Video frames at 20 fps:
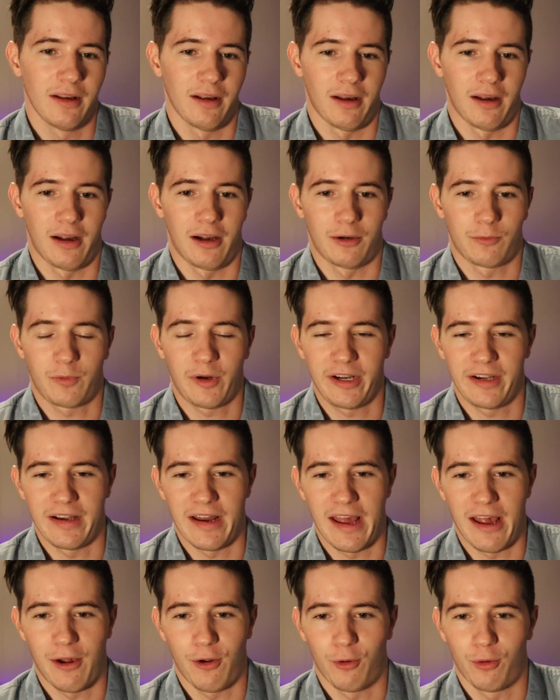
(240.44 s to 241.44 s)
Right
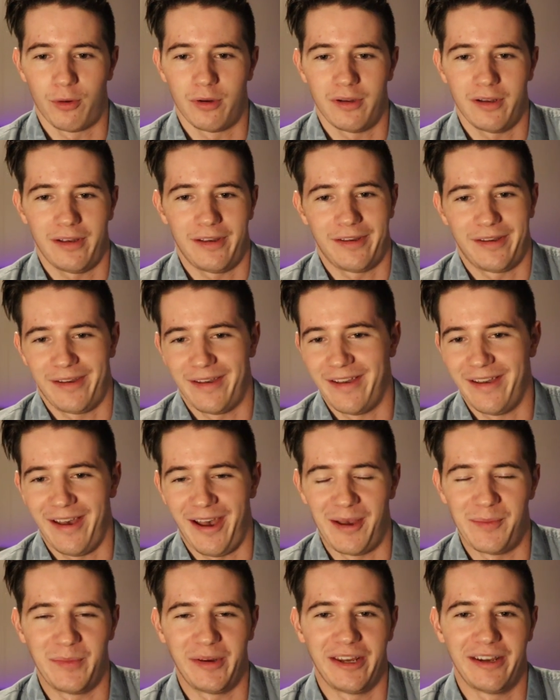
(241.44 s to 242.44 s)
now,
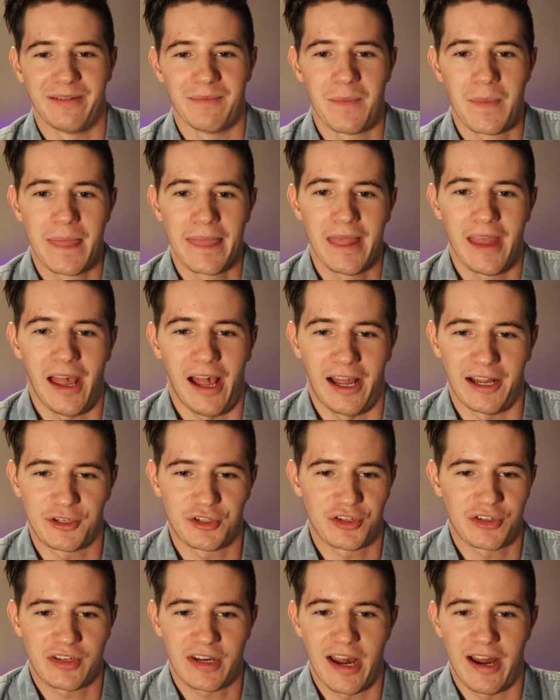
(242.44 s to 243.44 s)
I mean, I
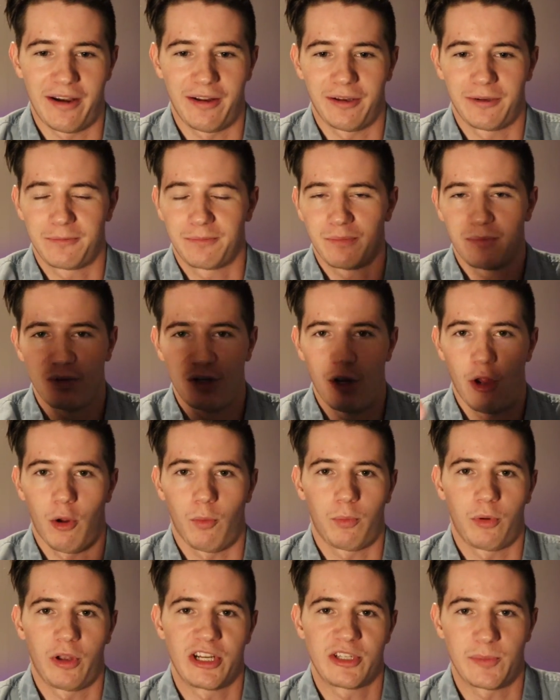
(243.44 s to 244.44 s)
just kind of,
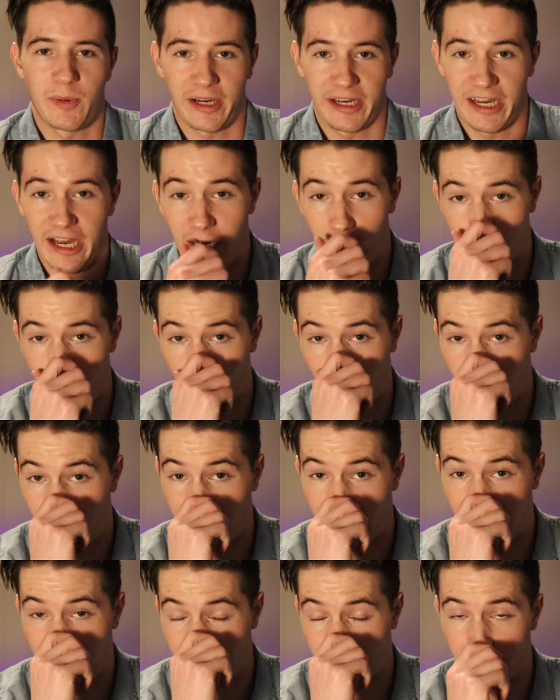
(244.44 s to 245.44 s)
place my camera
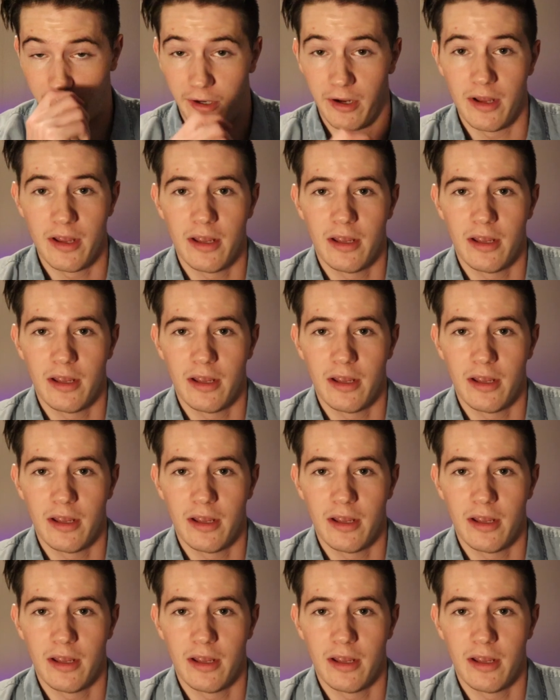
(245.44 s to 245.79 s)
wherever.